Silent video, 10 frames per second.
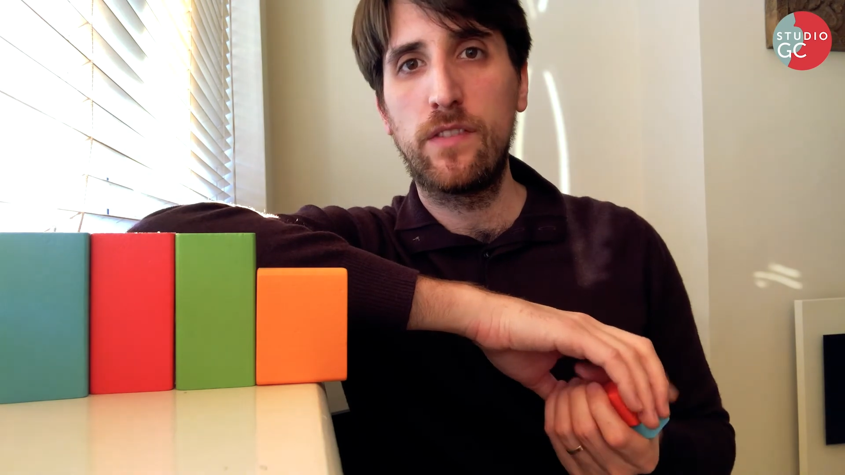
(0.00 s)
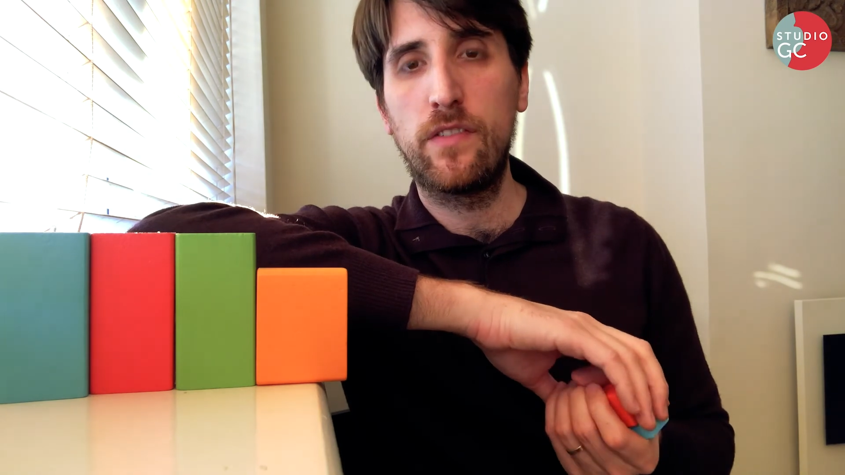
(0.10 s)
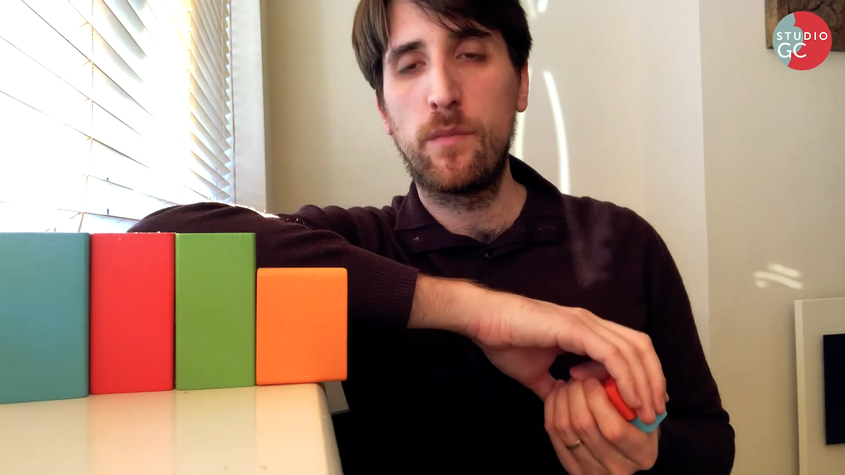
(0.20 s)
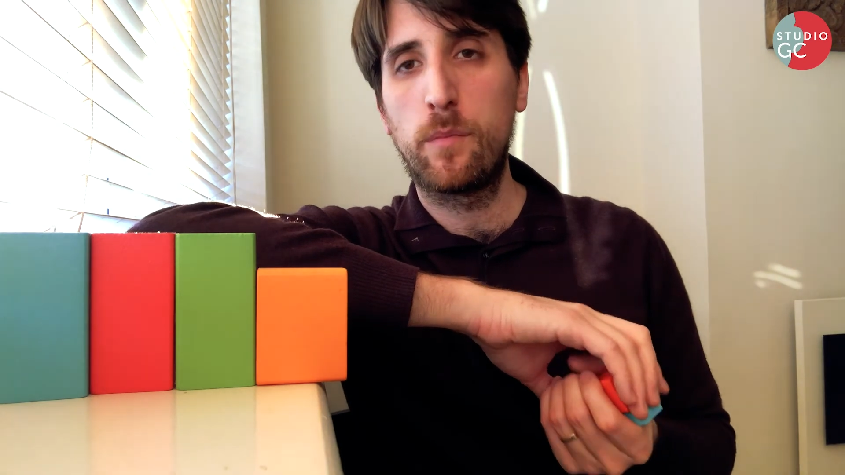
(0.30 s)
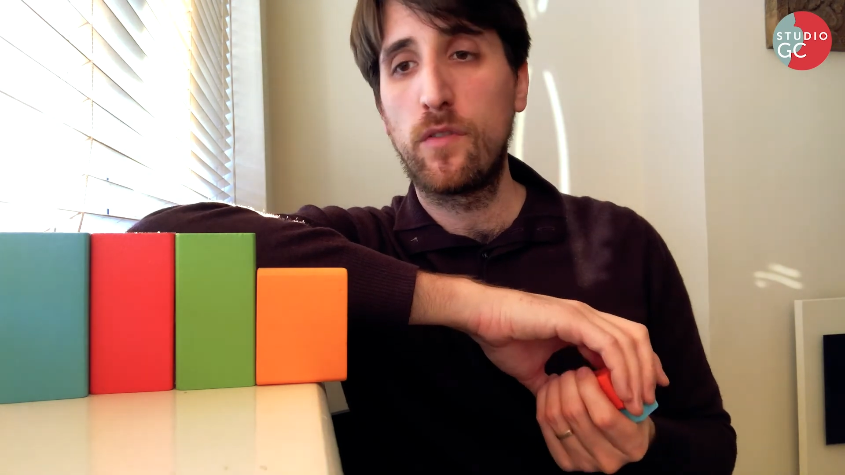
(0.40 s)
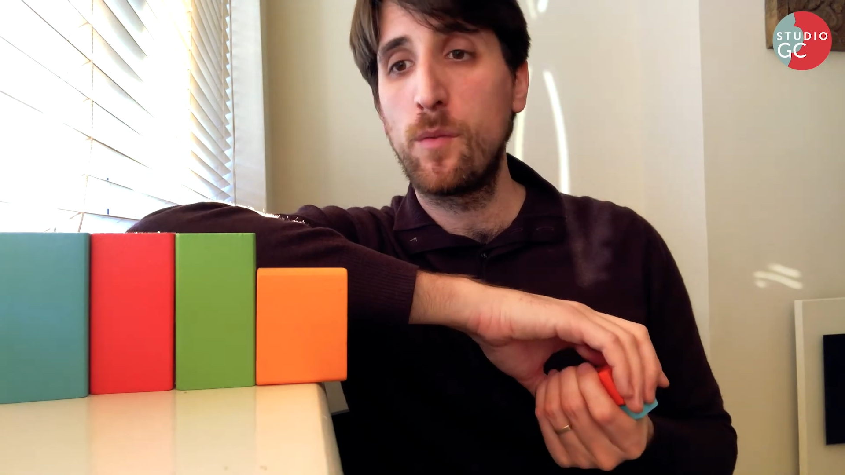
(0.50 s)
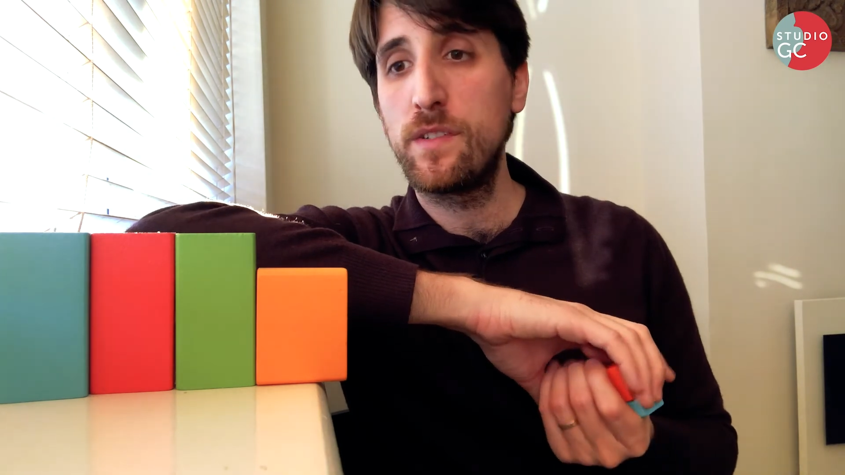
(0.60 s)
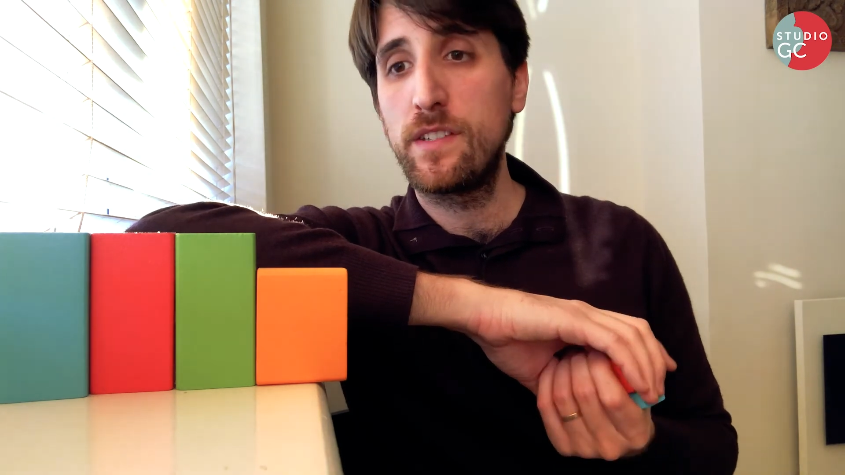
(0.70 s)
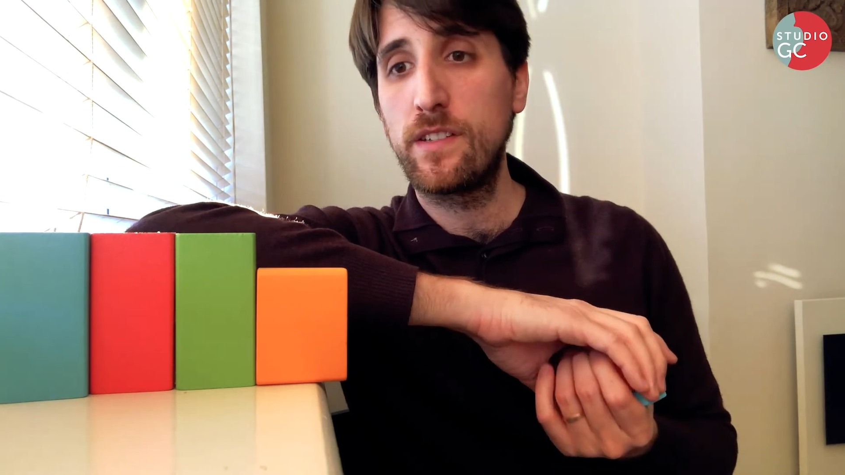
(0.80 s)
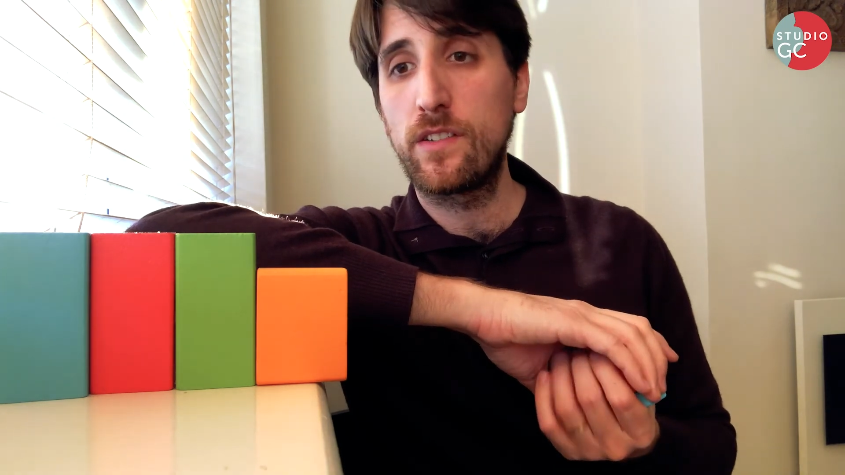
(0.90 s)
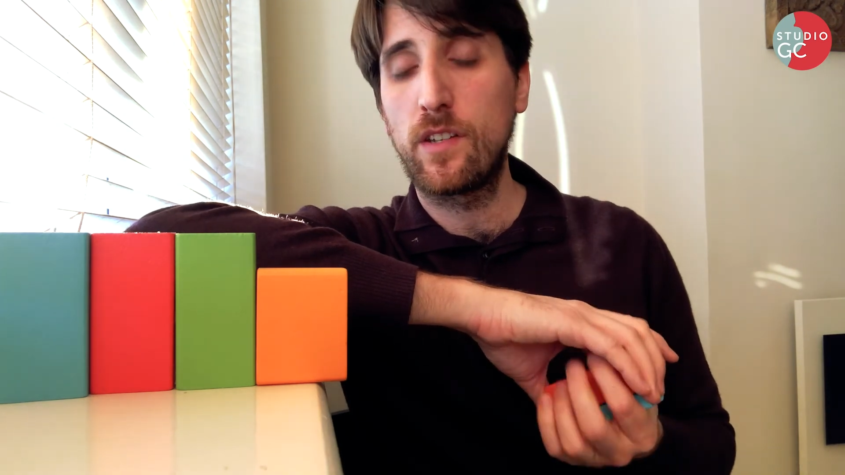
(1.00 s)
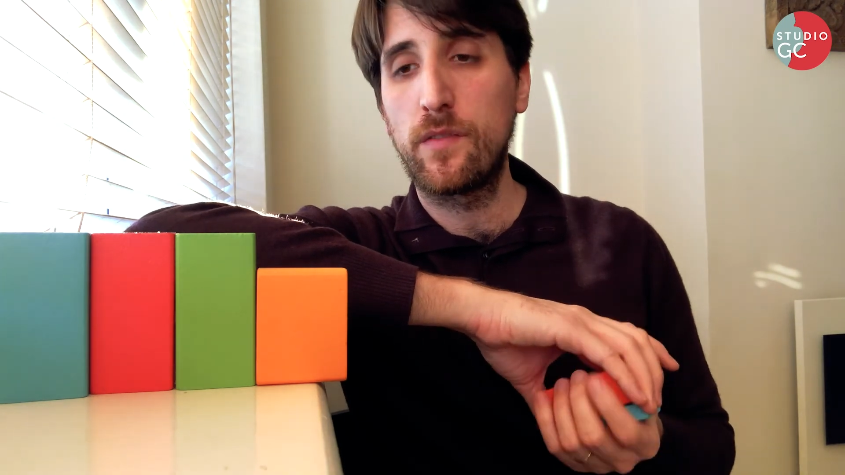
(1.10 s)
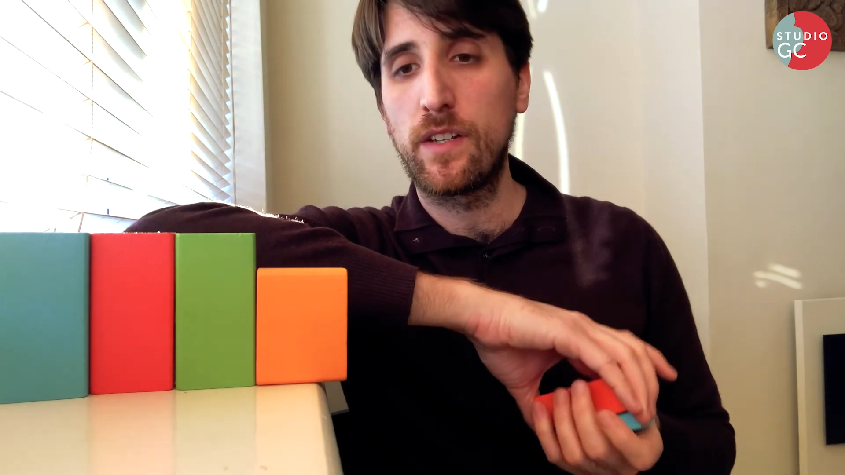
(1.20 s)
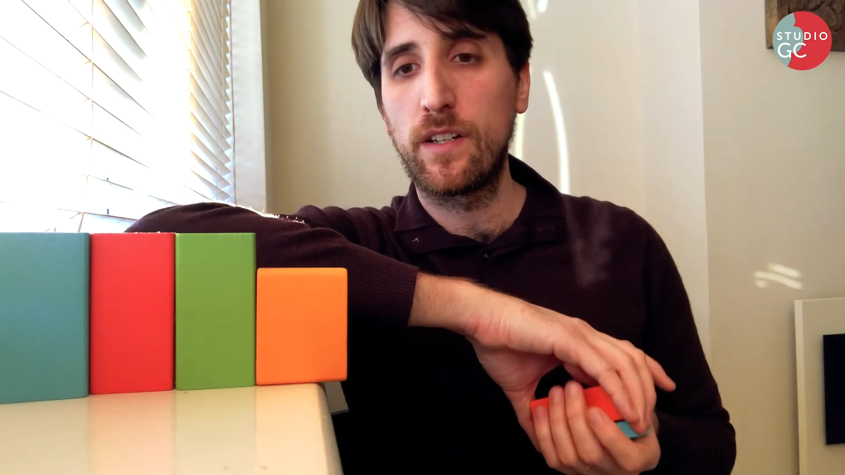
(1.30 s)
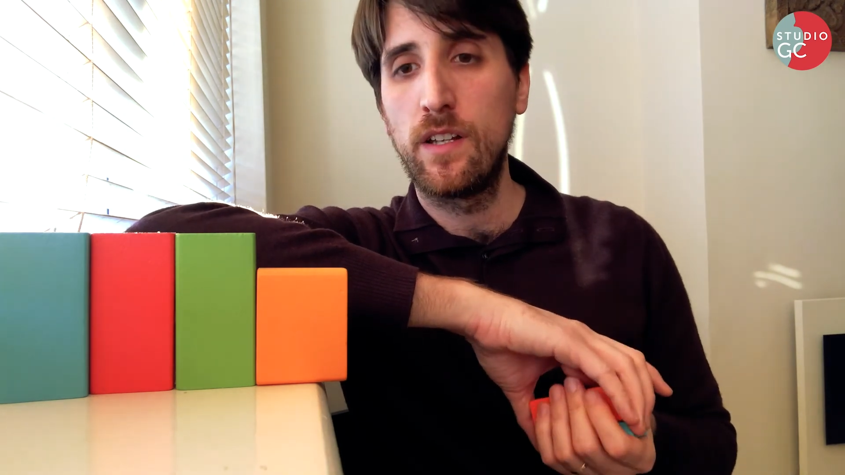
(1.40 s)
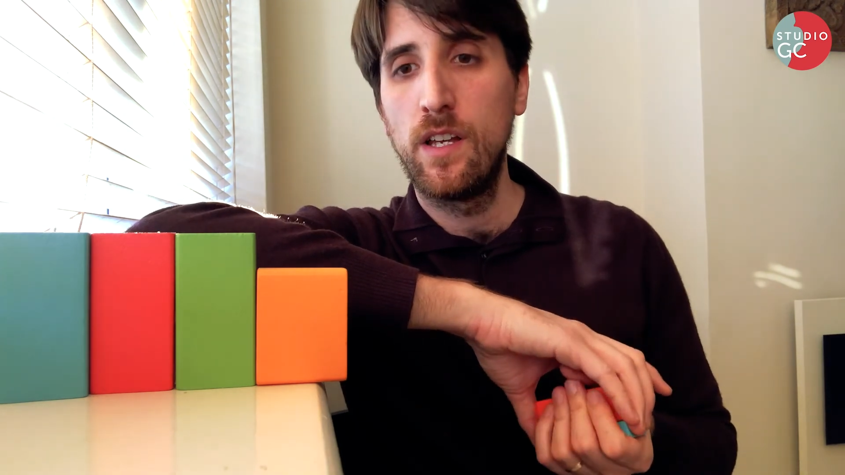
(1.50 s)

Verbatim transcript: different performances or something.